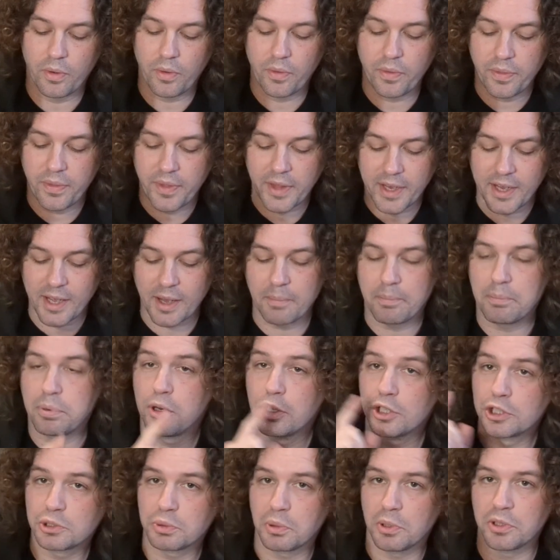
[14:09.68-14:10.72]
They get
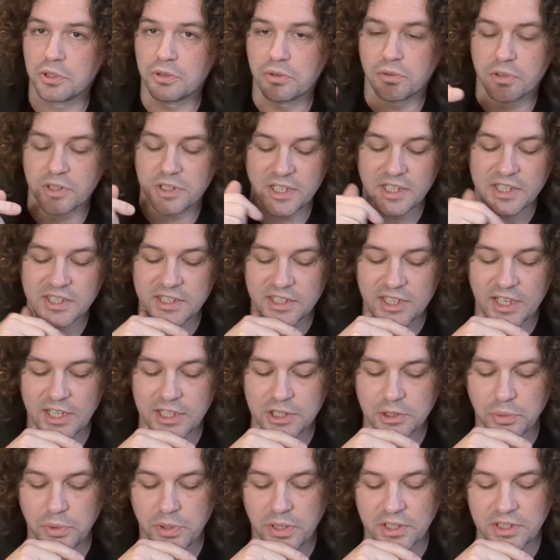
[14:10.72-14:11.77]
+1 to resist
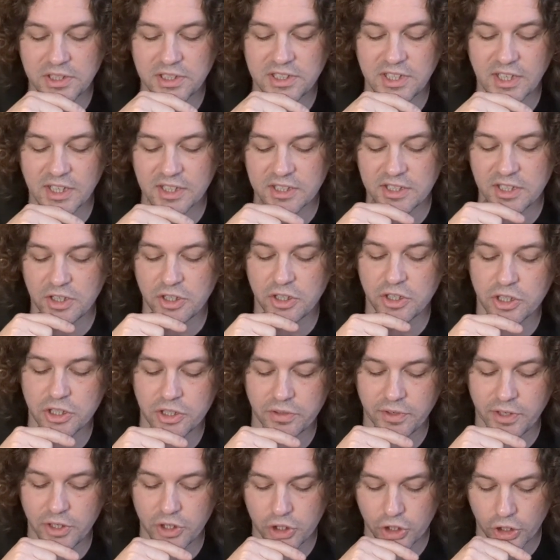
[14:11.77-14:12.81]
tests within 6 inches
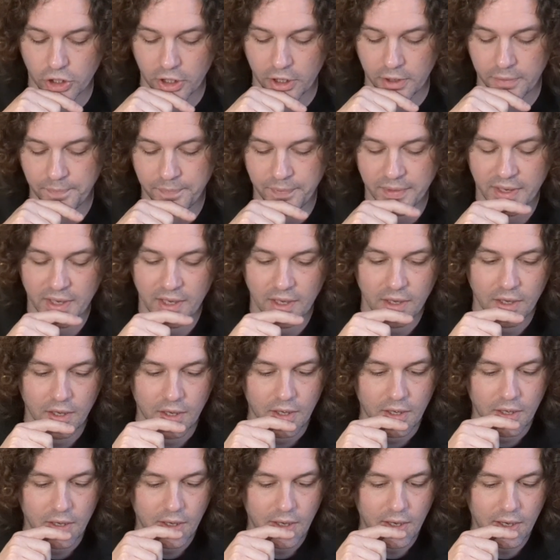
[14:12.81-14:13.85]
of each other.
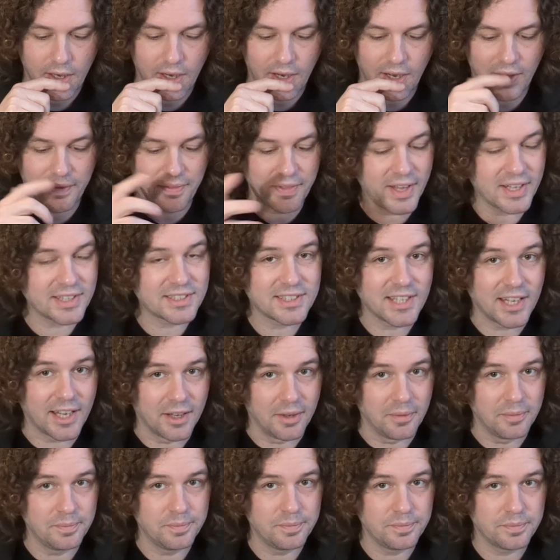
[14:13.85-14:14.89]
And that's
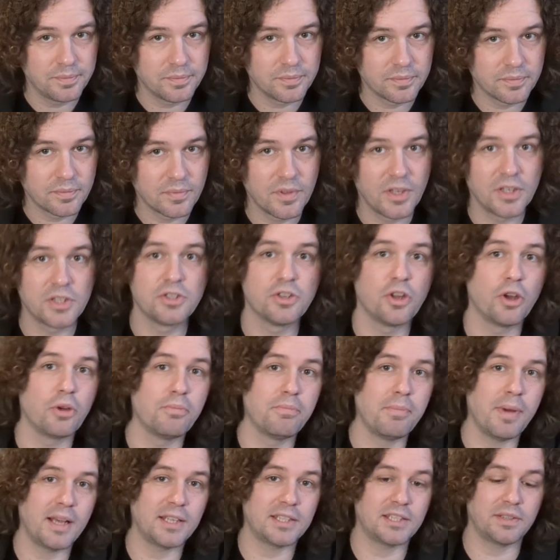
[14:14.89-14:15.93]
it. There's no
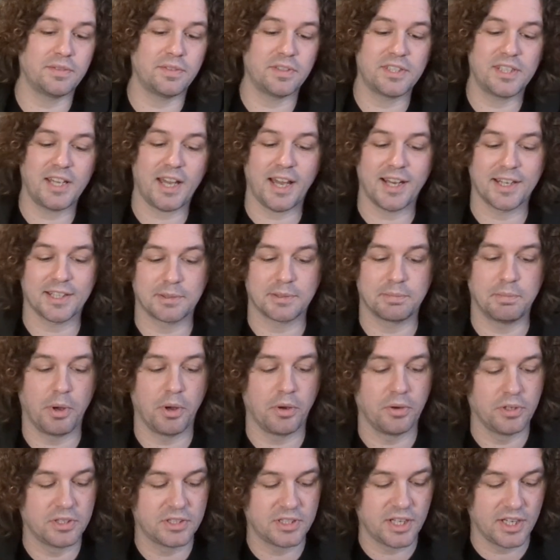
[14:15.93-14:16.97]
massive attacks
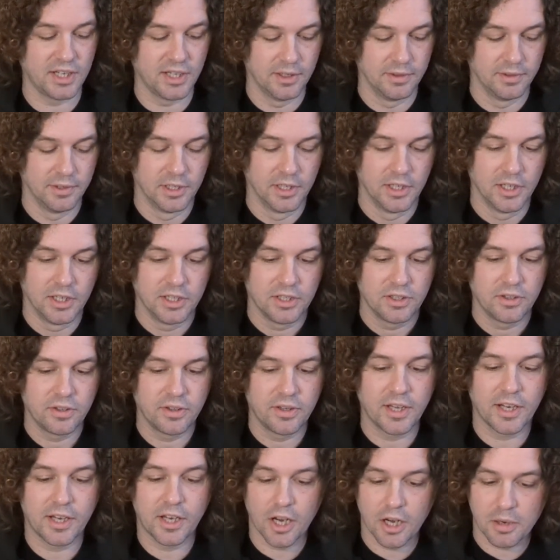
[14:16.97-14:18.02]
bonus here.
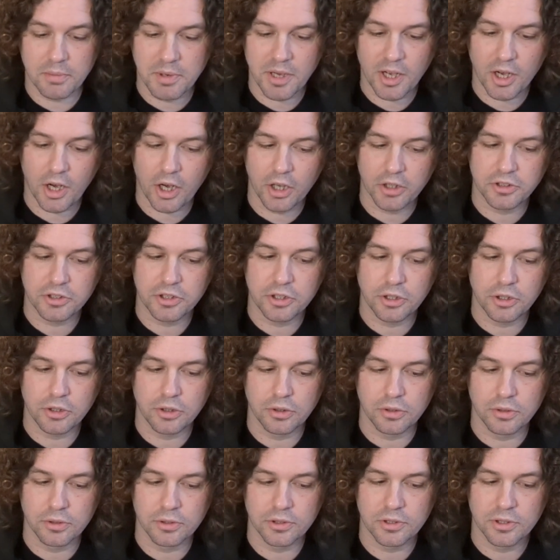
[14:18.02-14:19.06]
They're going to be hard to
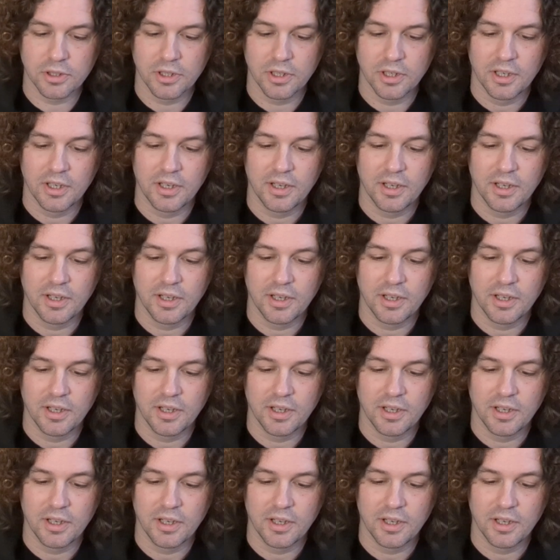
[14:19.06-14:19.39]
use.